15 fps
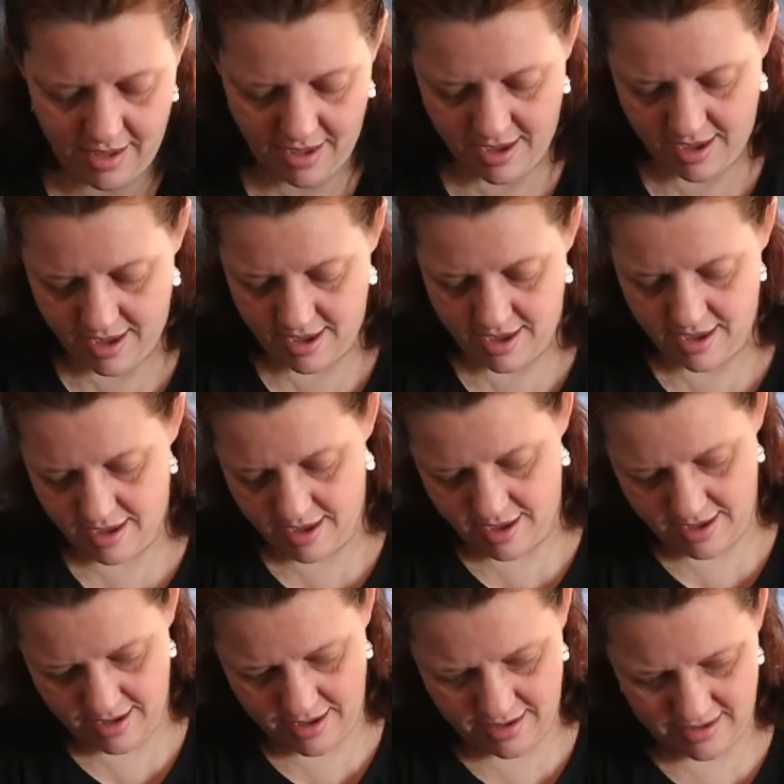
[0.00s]

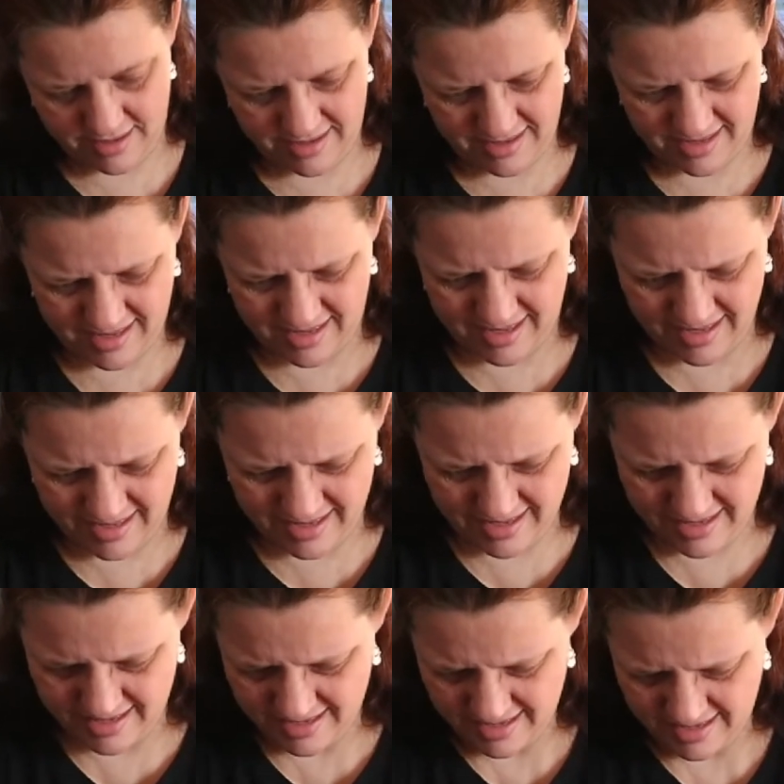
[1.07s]
and
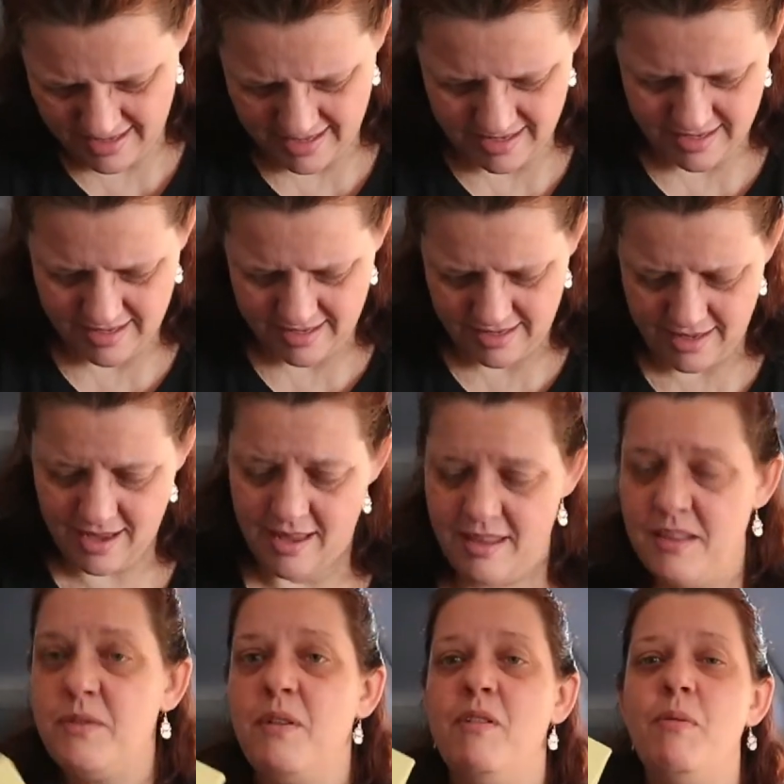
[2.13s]

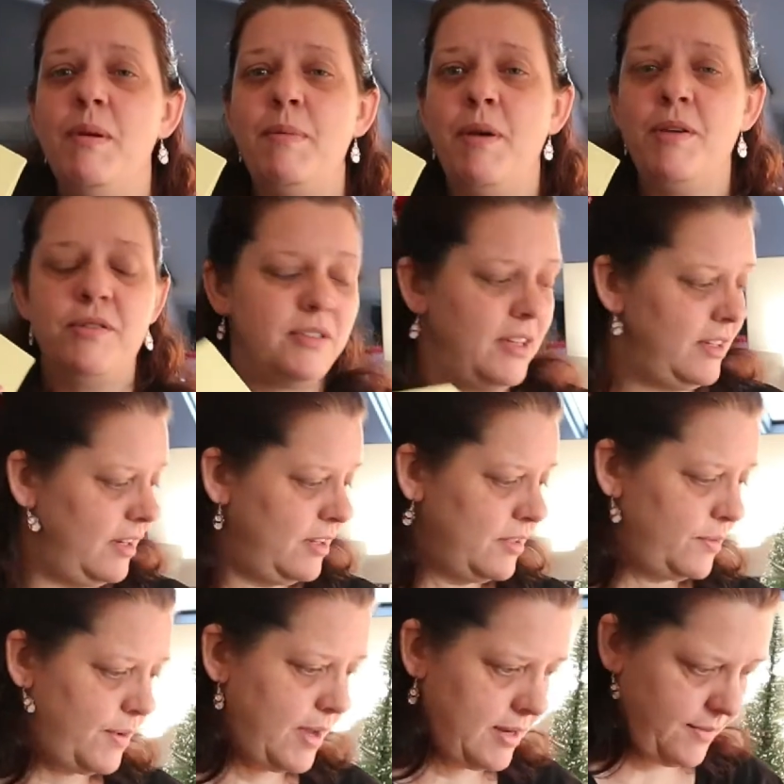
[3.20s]
that's where all my post-it
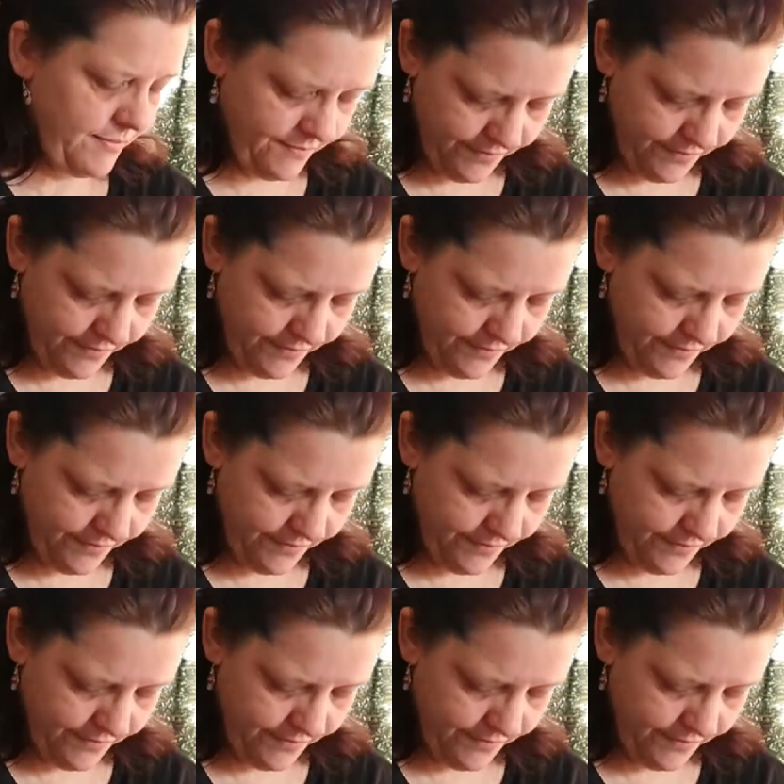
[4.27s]
notes went.